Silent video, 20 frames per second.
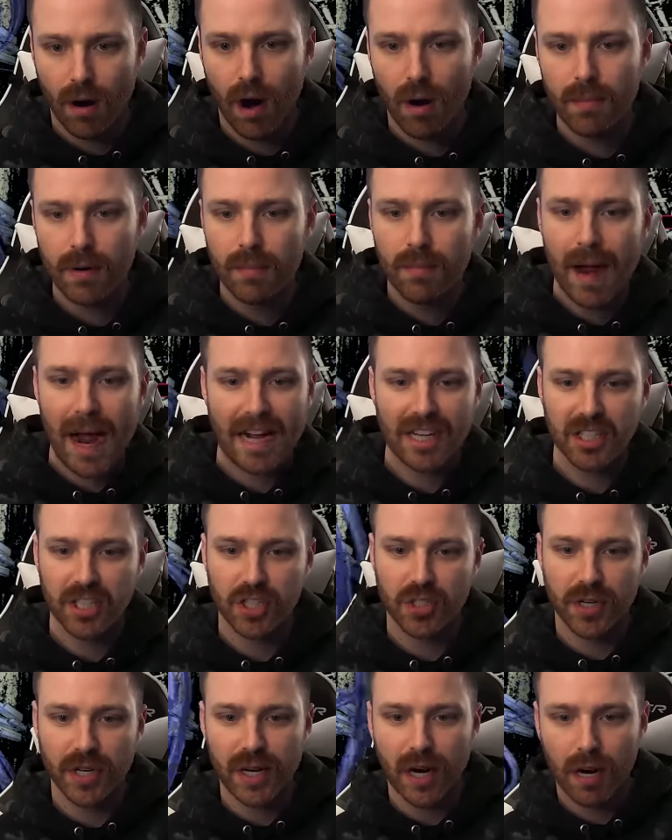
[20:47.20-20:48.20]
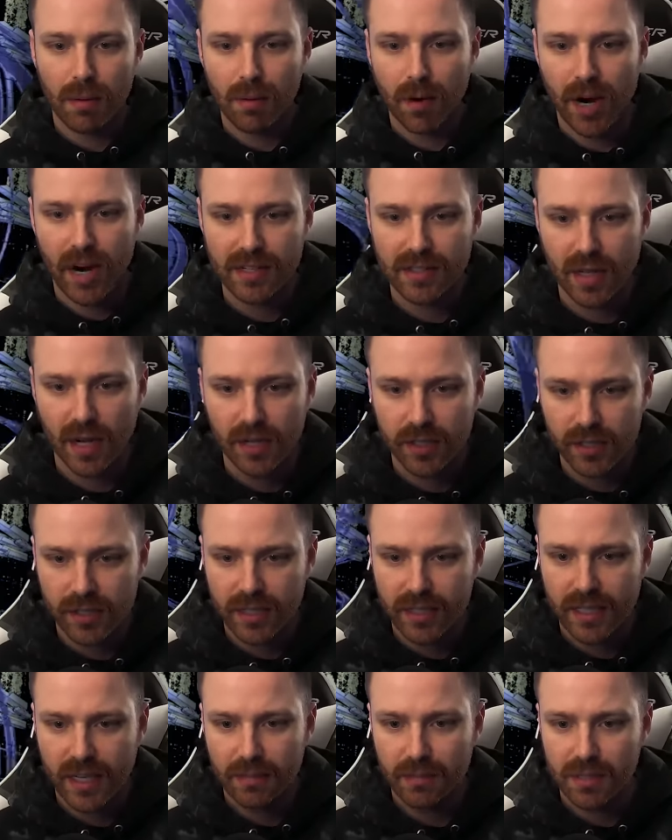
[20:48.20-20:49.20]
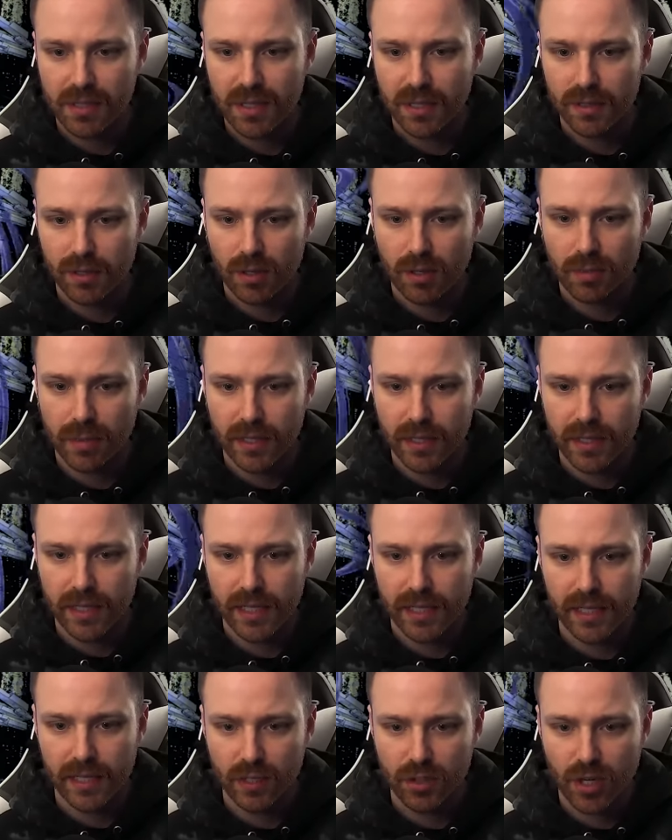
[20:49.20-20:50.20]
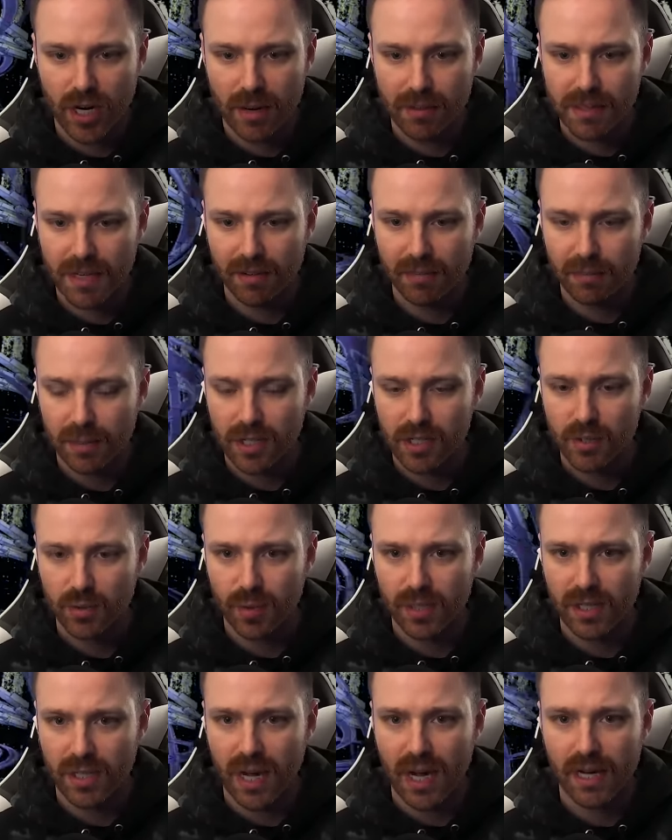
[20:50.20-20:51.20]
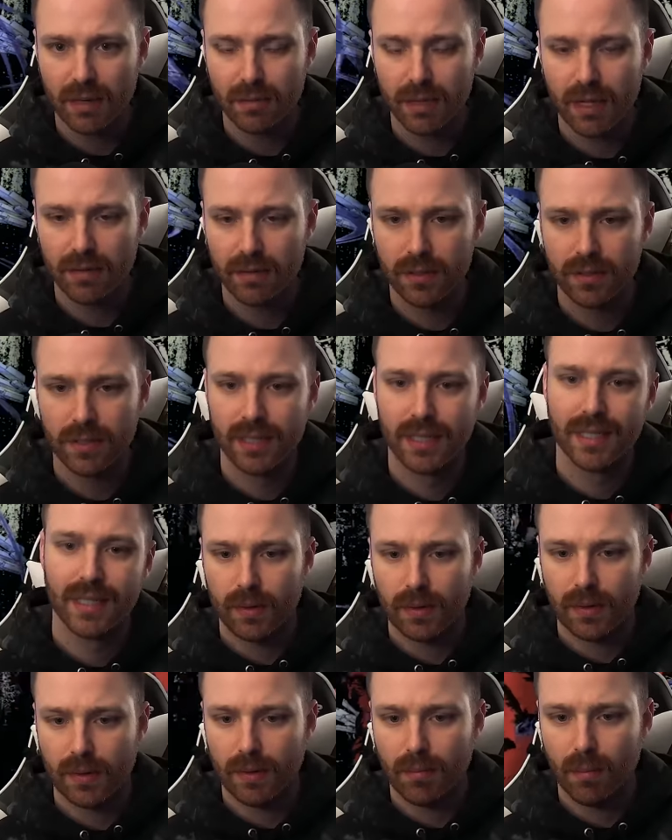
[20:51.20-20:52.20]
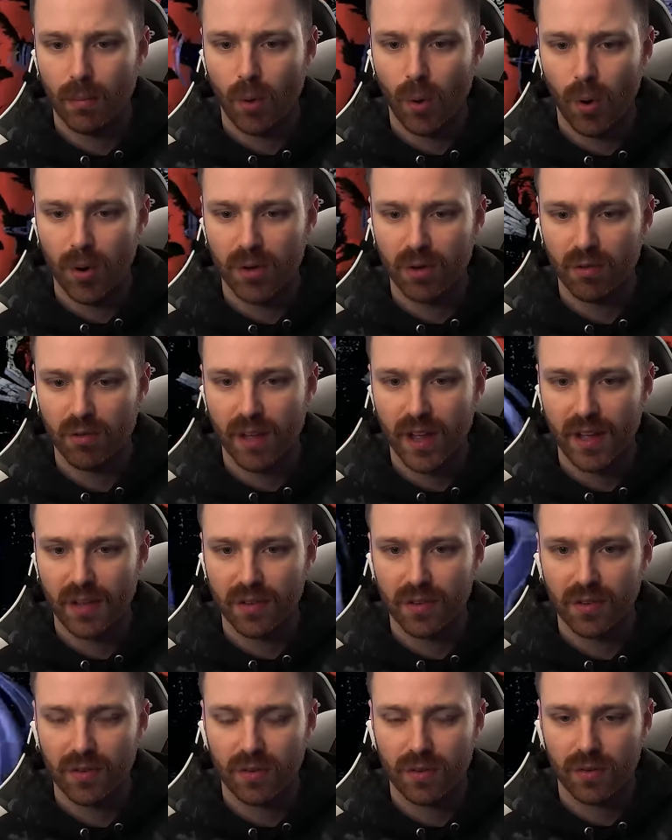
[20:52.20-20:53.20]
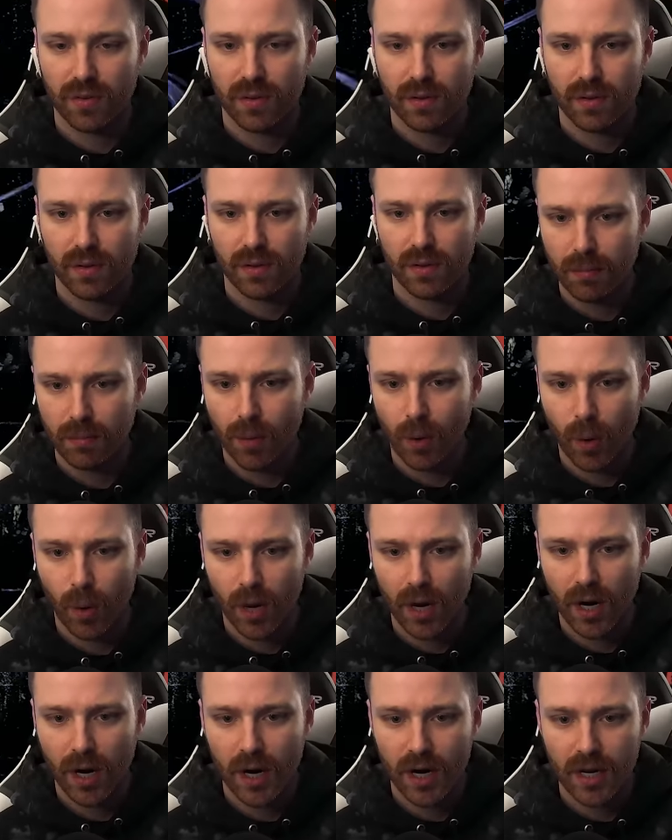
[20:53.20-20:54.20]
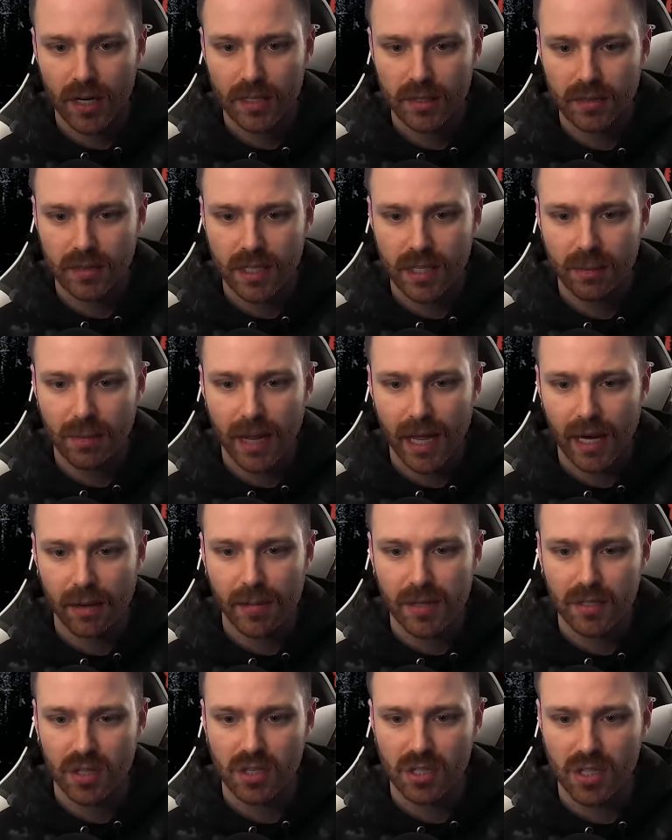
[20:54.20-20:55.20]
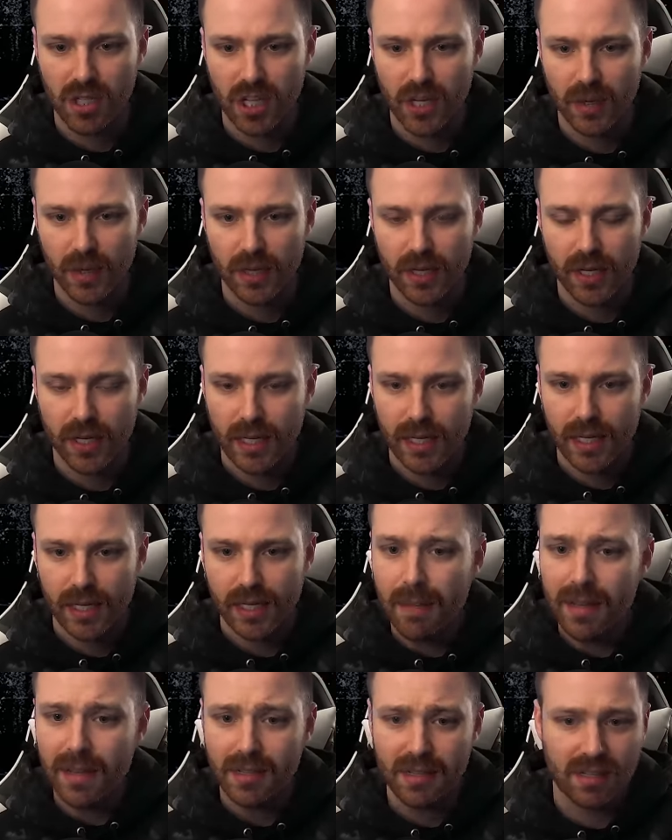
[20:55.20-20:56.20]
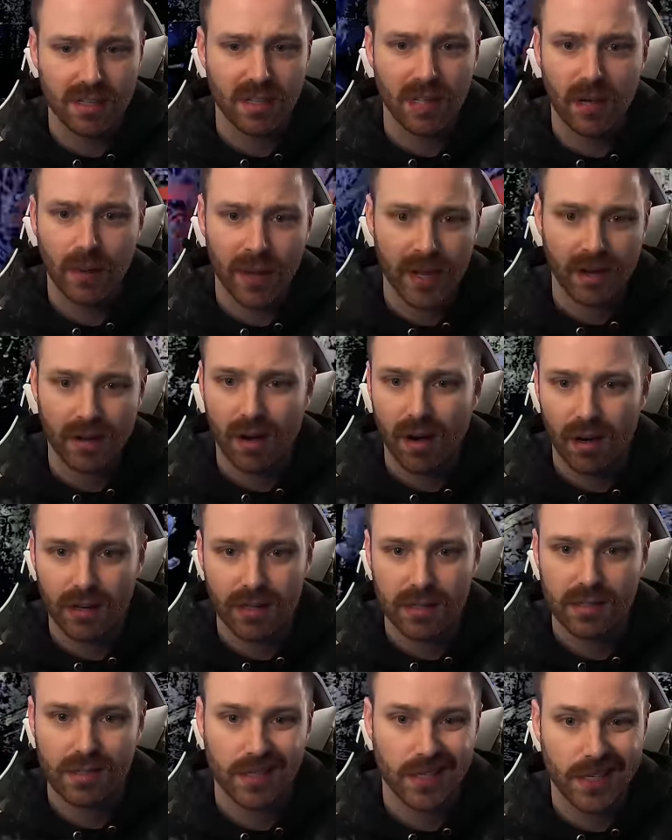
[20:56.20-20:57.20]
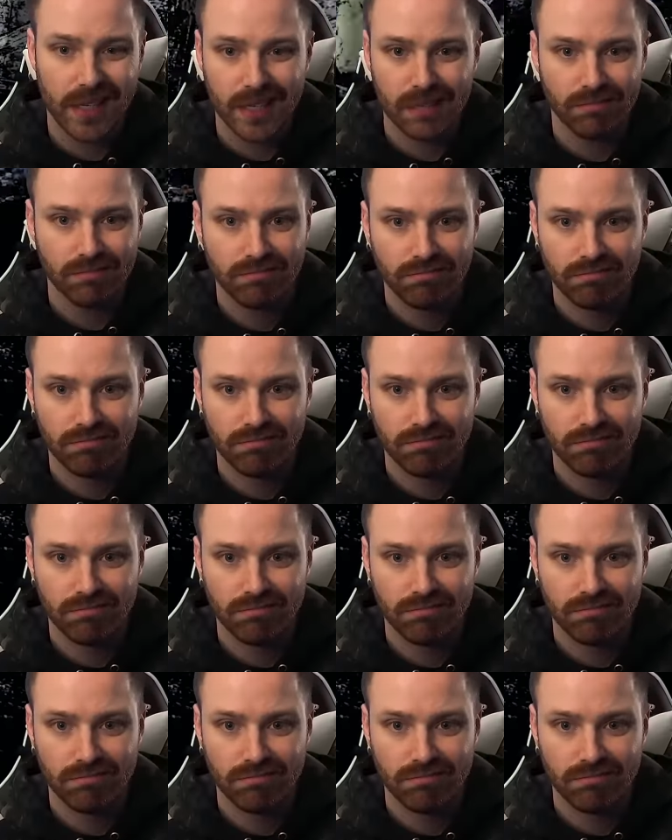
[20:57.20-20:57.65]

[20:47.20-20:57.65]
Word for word: Armor Mastery. Armor has 110% durability and drops have +1 item level or more defense or more nearby enemies are slowed. Maybe the slowing, honestly.